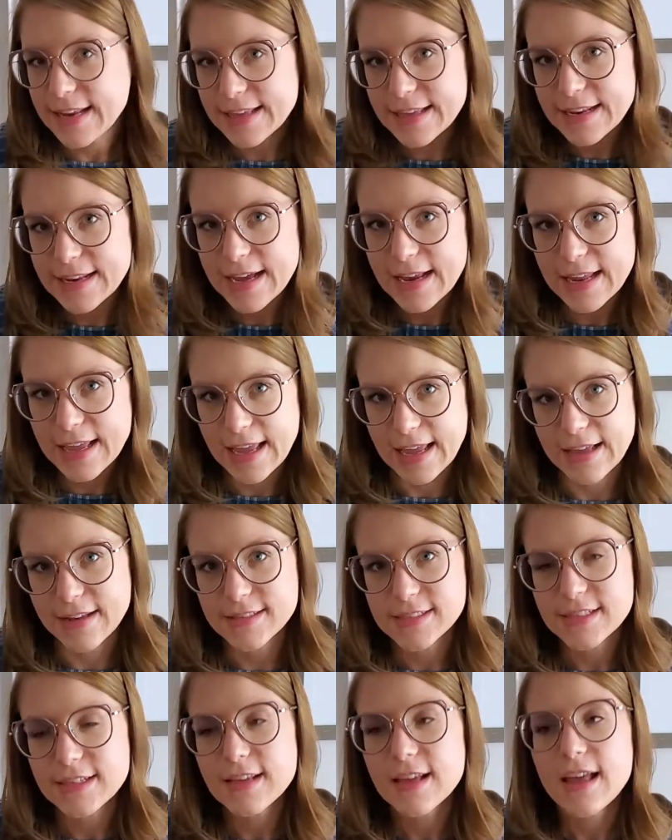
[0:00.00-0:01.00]
of get out of hand.
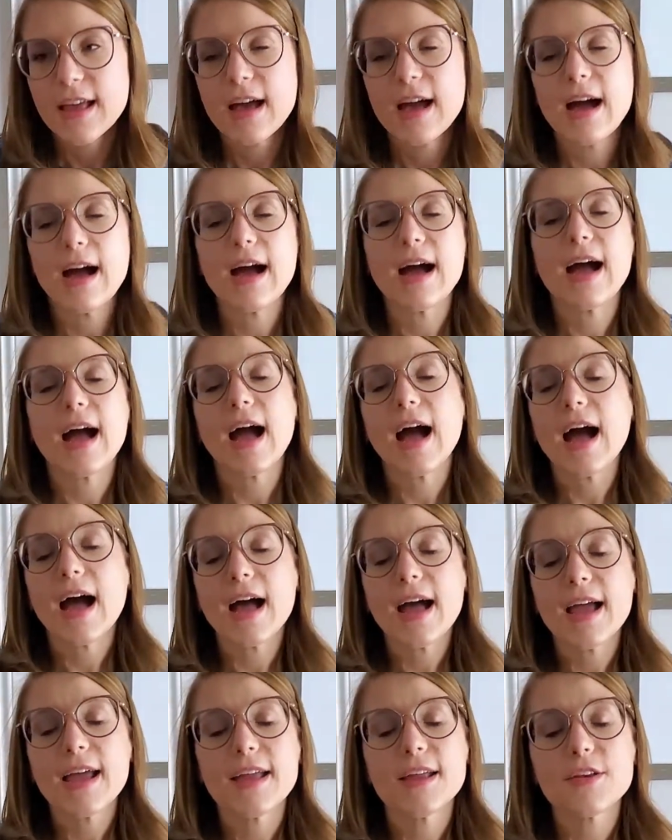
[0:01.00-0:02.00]

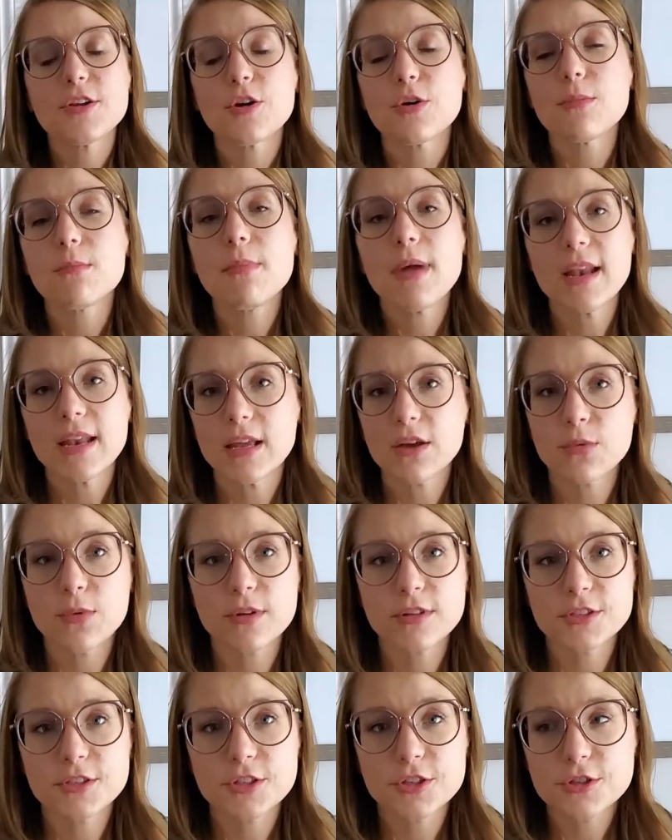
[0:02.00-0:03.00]
I know many
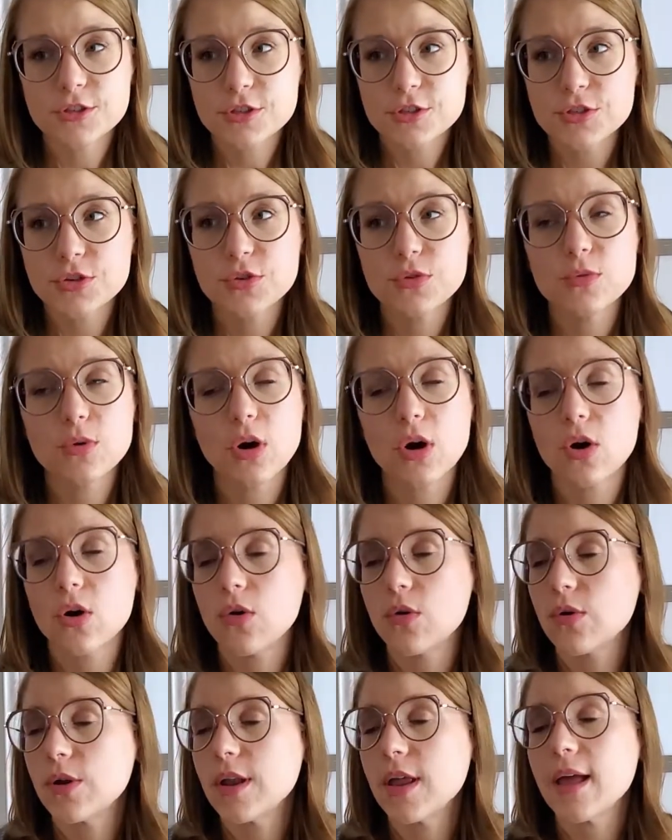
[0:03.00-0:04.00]
quilters who
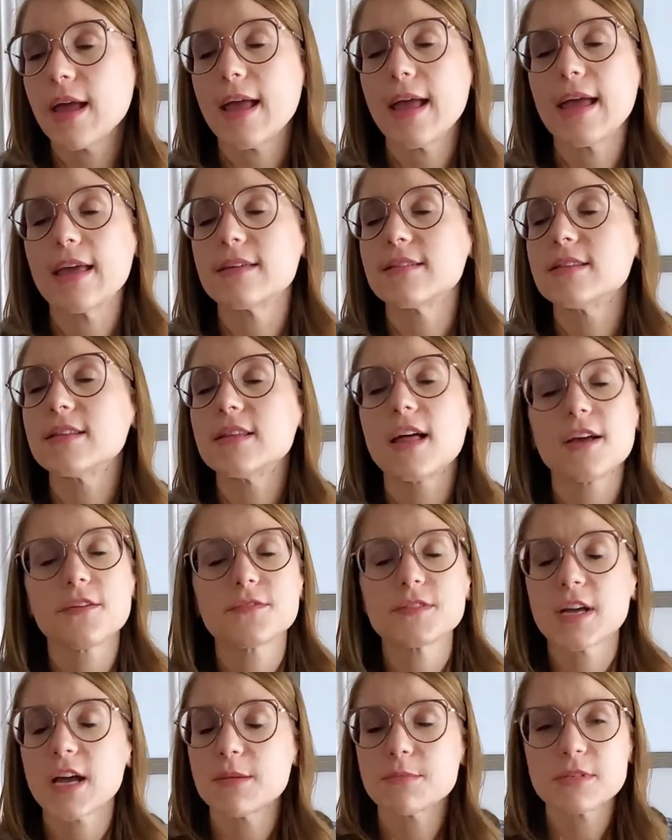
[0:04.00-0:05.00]
own a
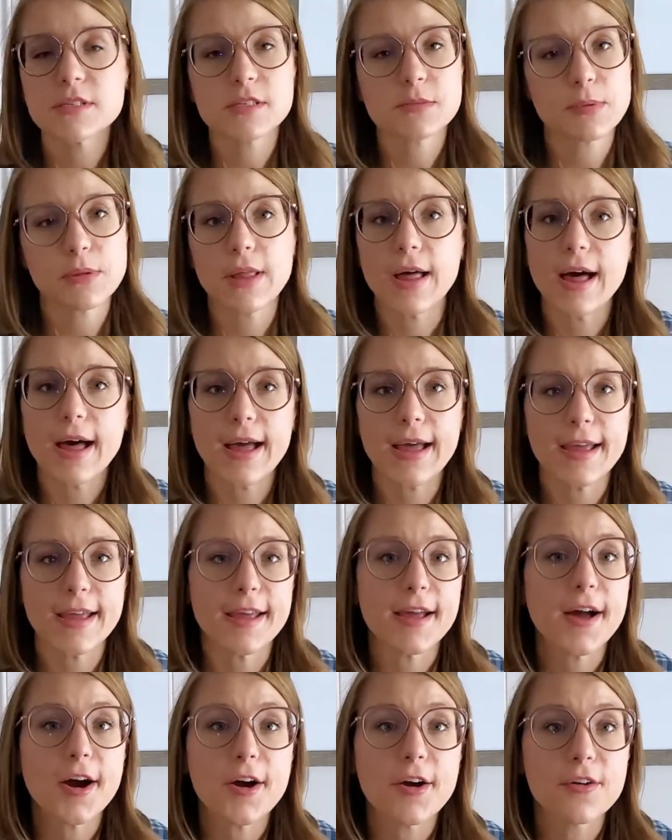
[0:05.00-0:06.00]
lifetime
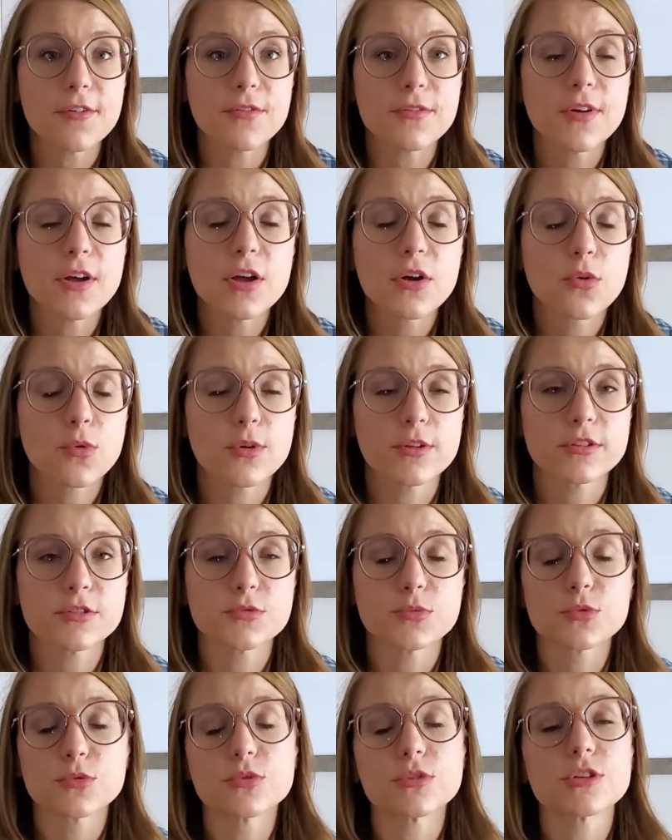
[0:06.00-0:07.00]
supply of quilt
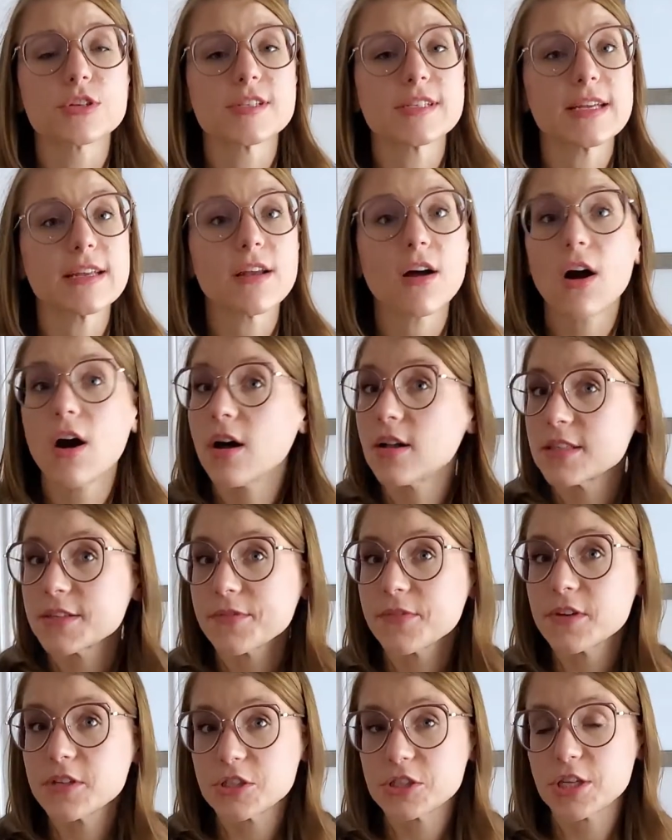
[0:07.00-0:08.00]
rulers in all
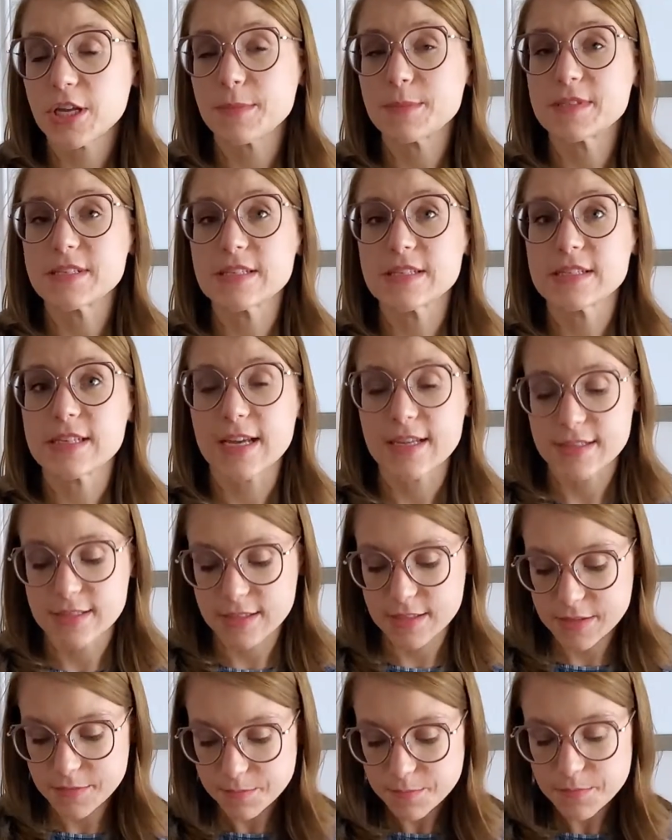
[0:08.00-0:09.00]
different shapes and sizes.